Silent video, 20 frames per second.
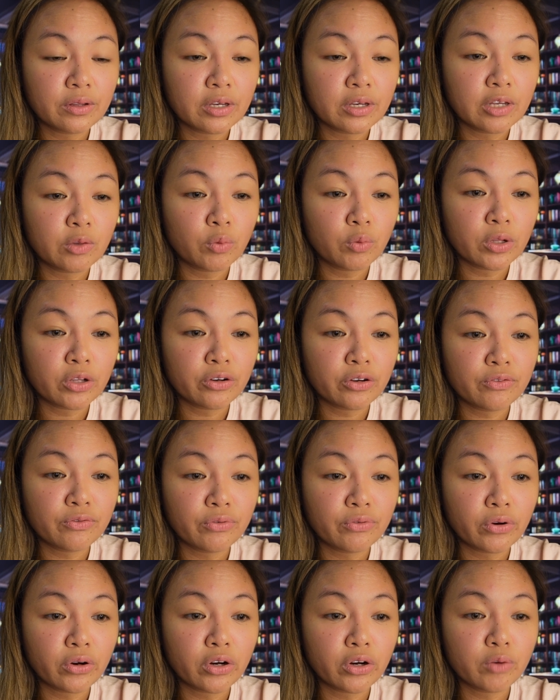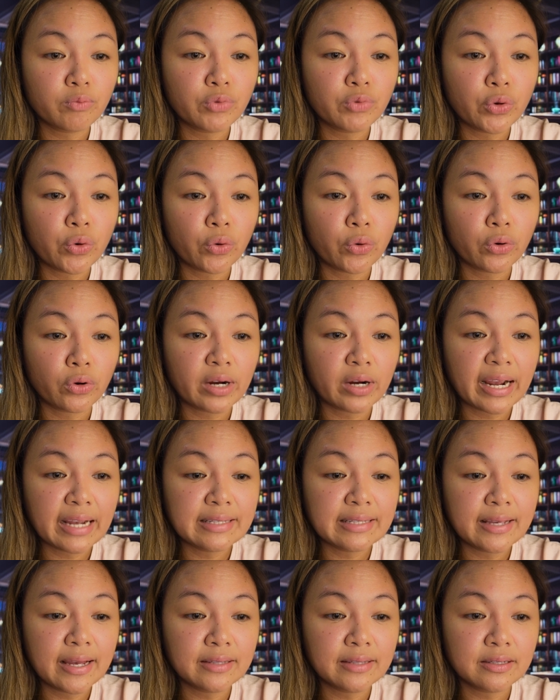it will confirm your
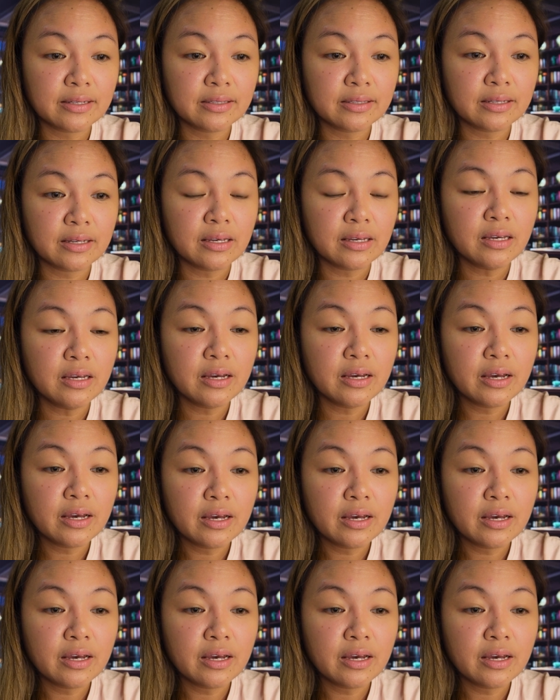identity.